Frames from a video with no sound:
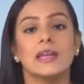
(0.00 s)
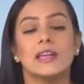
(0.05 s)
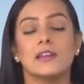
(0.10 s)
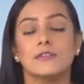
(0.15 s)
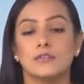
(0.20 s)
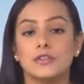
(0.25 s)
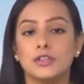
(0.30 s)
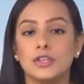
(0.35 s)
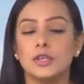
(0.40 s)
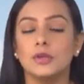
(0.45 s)

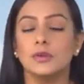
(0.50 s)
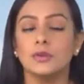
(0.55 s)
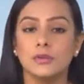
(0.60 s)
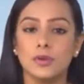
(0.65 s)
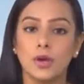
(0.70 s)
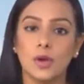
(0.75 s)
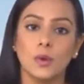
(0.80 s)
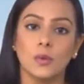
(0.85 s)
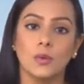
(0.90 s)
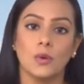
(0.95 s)
If you
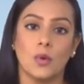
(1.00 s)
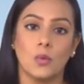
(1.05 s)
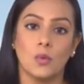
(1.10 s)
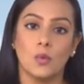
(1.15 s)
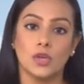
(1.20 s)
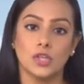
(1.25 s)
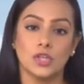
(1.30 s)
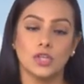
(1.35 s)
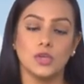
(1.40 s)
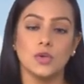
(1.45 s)
know
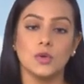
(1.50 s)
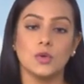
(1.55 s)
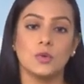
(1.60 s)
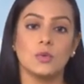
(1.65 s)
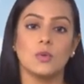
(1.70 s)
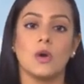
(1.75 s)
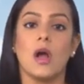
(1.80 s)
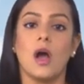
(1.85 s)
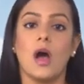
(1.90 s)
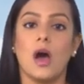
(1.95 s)
what
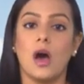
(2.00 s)
you